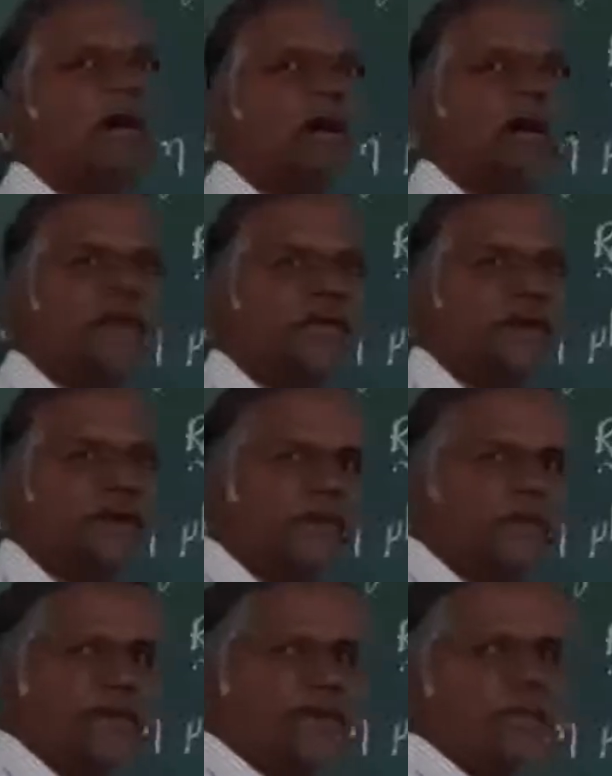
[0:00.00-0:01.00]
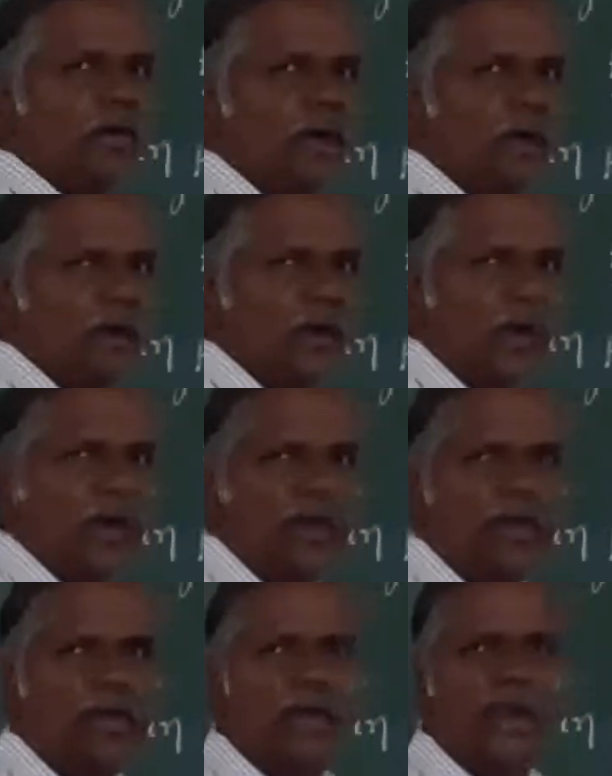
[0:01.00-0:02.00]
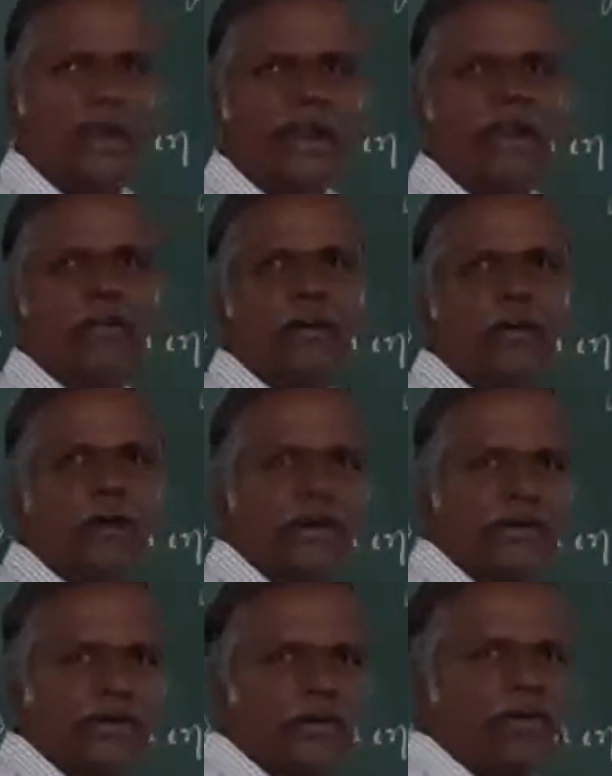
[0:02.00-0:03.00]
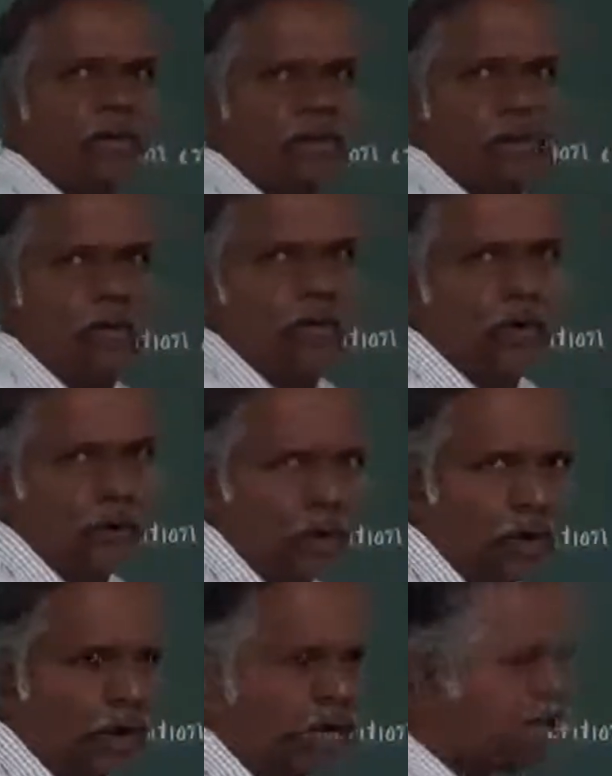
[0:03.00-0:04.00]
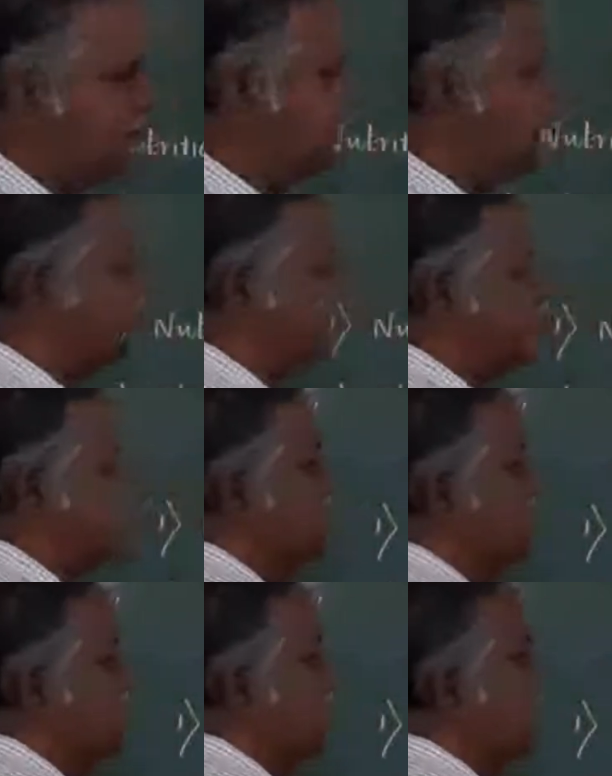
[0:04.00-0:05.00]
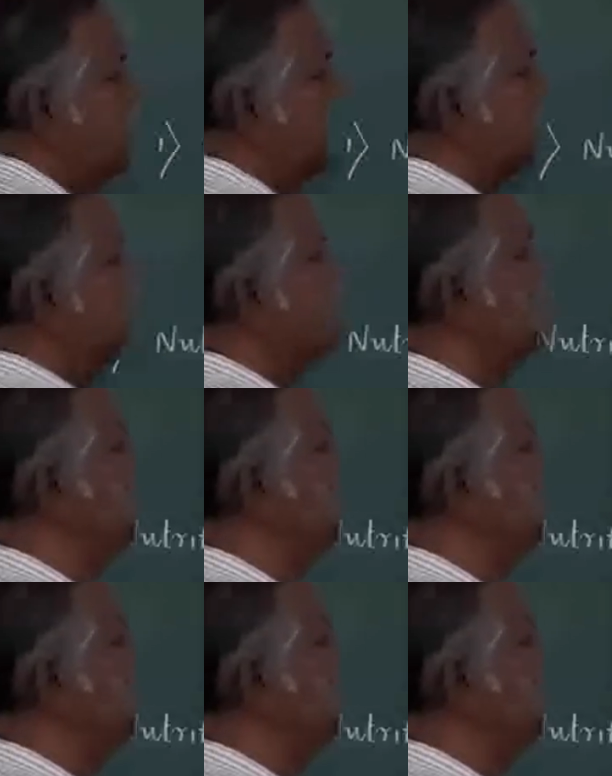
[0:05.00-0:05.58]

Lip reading: oxygen. These two are the end products of photosynthesis. Later on,